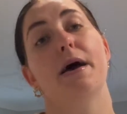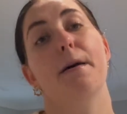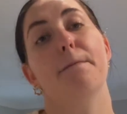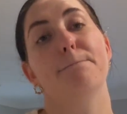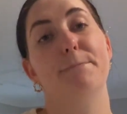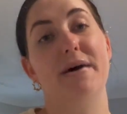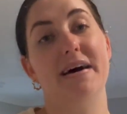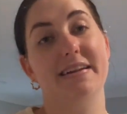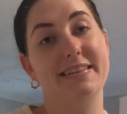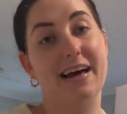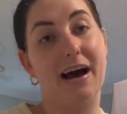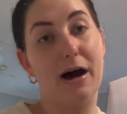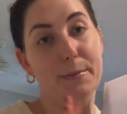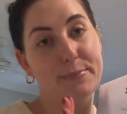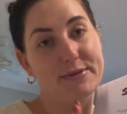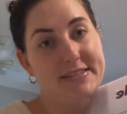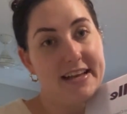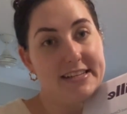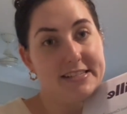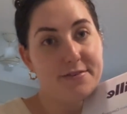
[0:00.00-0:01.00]
But the
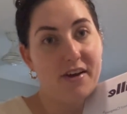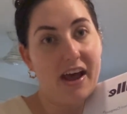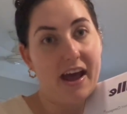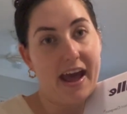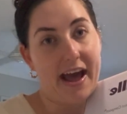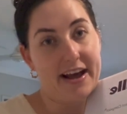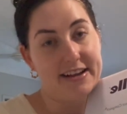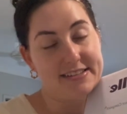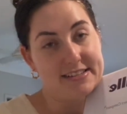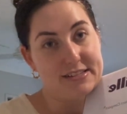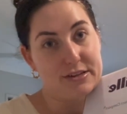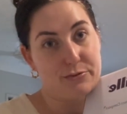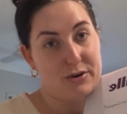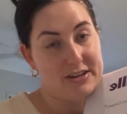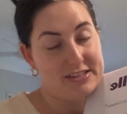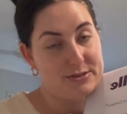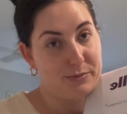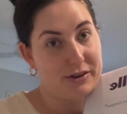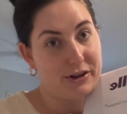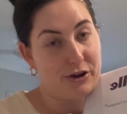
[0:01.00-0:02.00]
upstairs of our house is the
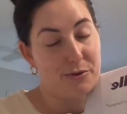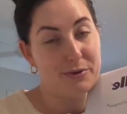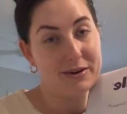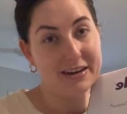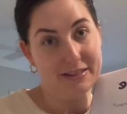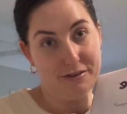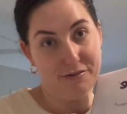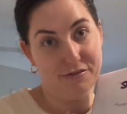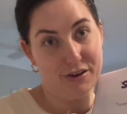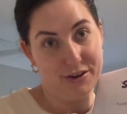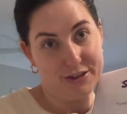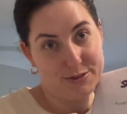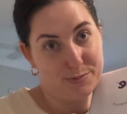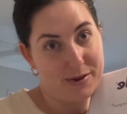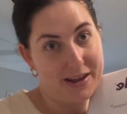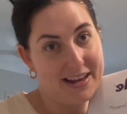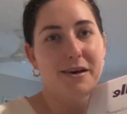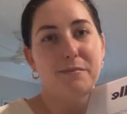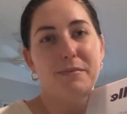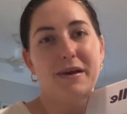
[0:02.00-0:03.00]
reason we got one in the first
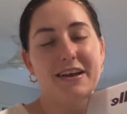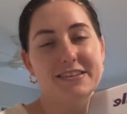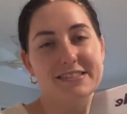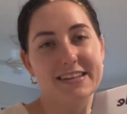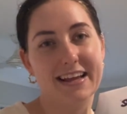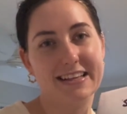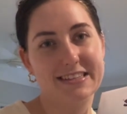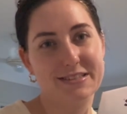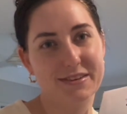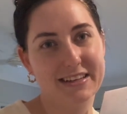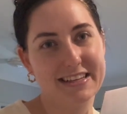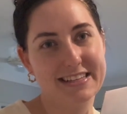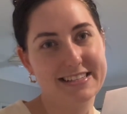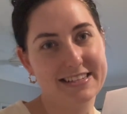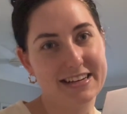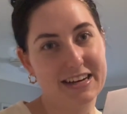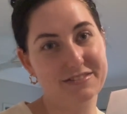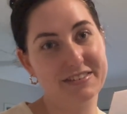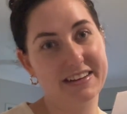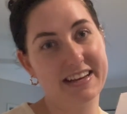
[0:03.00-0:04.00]
place, because it gets really
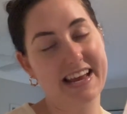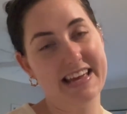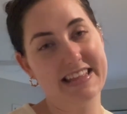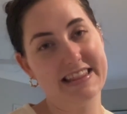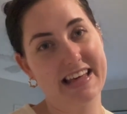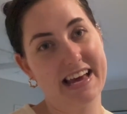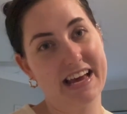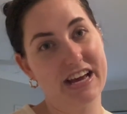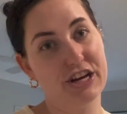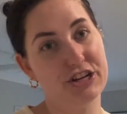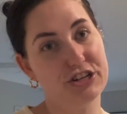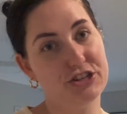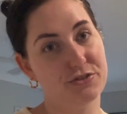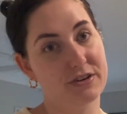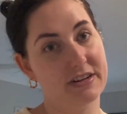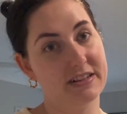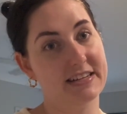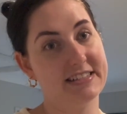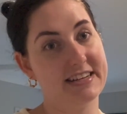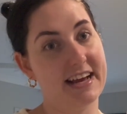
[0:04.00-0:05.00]
stuffy in there
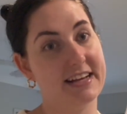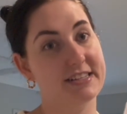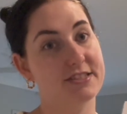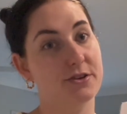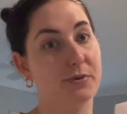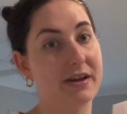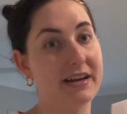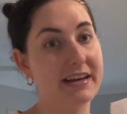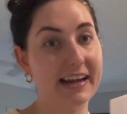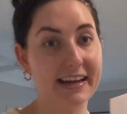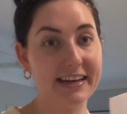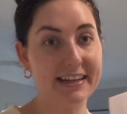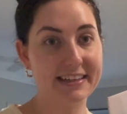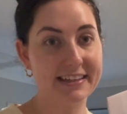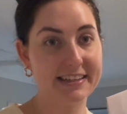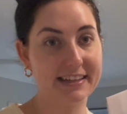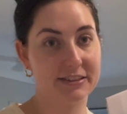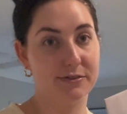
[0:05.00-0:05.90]
during the day, so we needed another